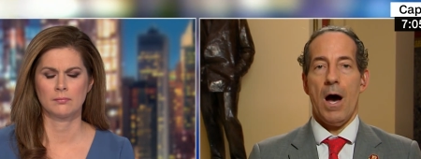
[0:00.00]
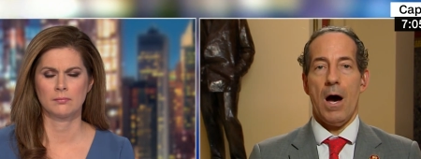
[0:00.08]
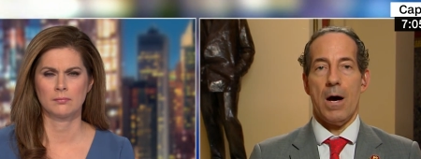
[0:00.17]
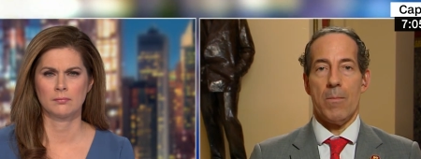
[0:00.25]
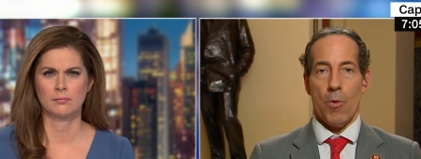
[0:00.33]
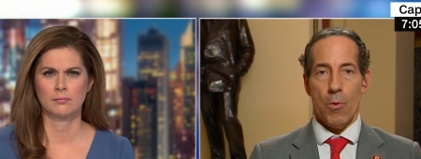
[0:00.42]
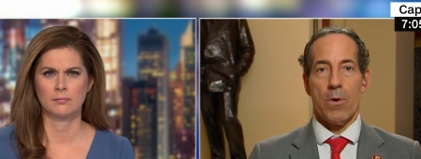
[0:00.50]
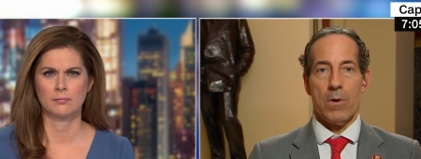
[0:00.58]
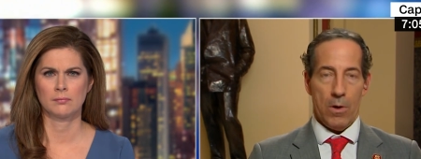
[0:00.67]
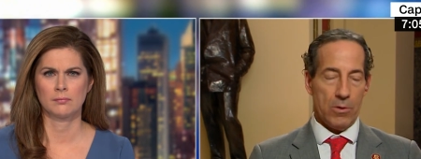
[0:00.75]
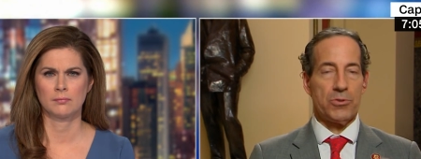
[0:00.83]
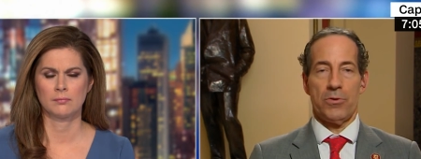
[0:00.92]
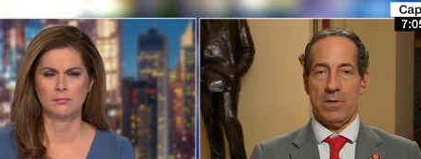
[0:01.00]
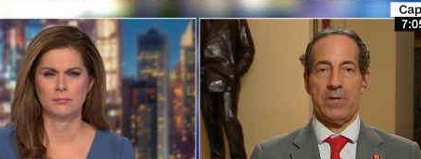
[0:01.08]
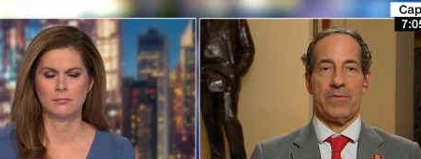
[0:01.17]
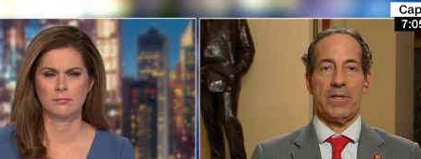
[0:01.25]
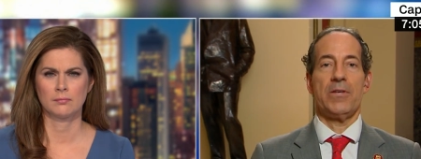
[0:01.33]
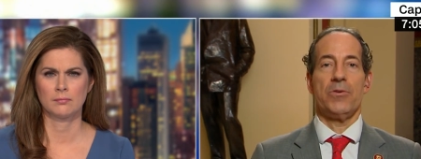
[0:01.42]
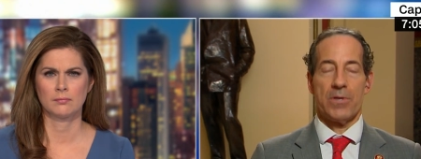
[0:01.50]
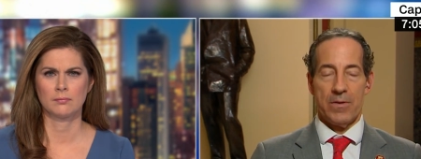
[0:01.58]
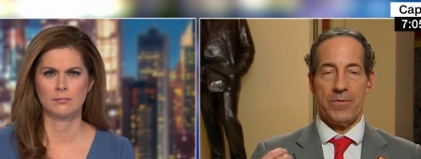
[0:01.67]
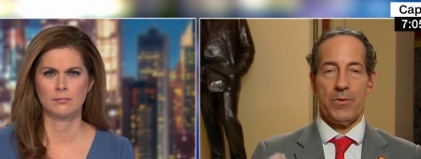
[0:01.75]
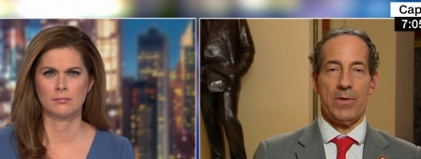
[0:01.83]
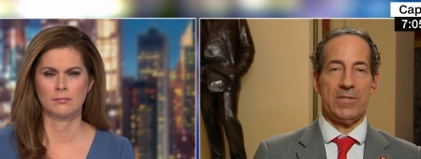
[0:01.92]
Speaker 1: Um, or alternatively, you
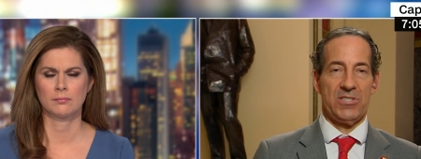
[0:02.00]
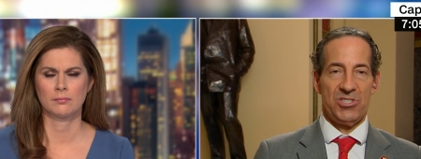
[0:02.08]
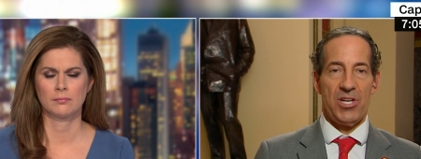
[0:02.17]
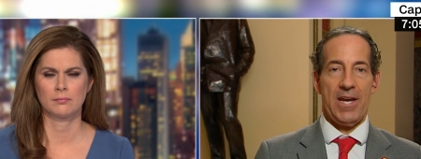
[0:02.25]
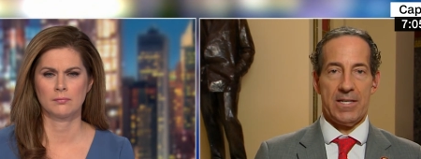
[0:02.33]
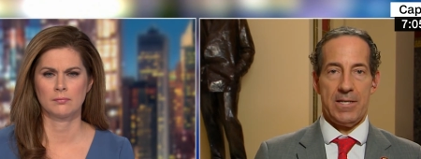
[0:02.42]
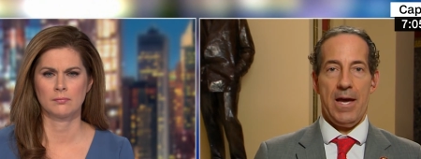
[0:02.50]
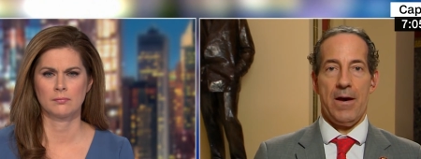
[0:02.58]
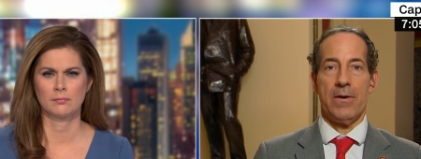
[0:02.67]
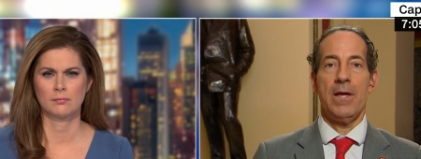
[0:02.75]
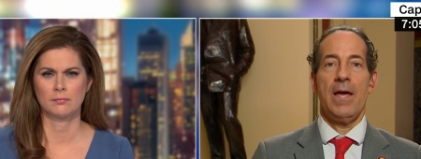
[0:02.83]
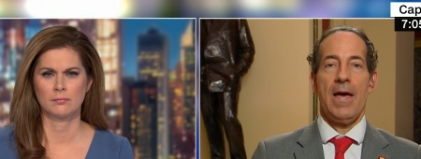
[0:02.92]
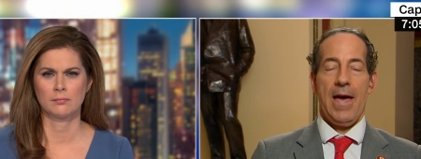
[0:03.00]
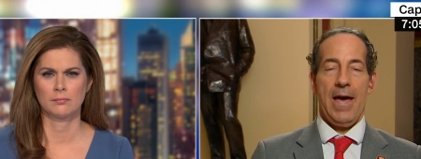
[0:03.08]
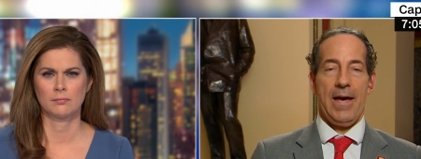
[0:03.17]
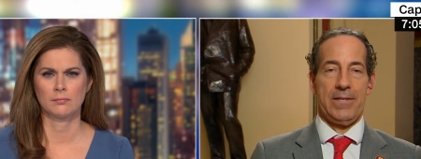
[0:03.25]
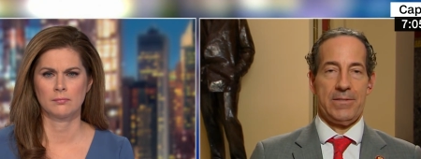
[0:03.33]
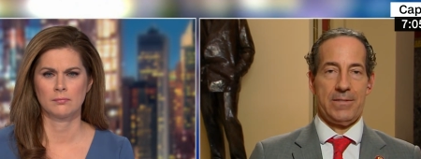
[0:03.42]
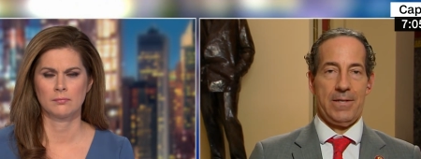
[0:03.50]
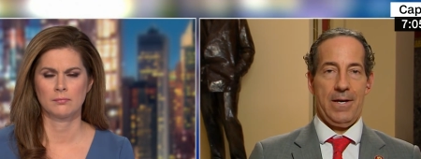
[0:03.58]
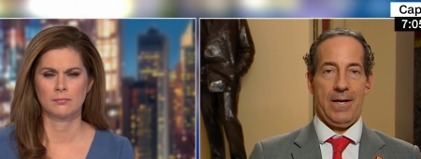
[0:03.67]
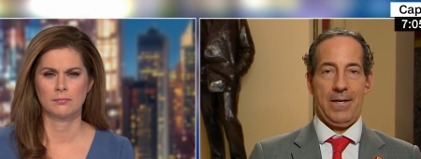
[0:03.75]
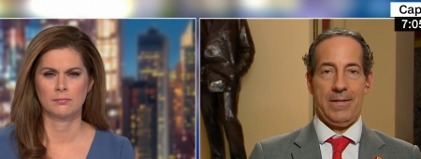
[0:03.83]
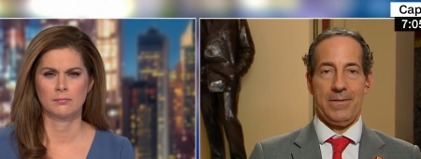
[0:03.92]
can view it as a shakedown, as
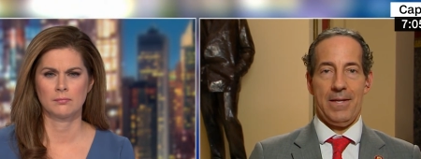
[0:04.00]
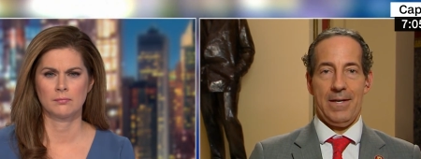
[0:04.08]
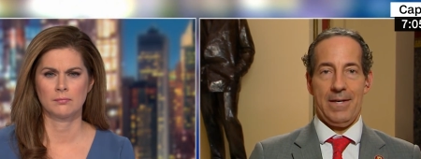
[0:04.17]
uh,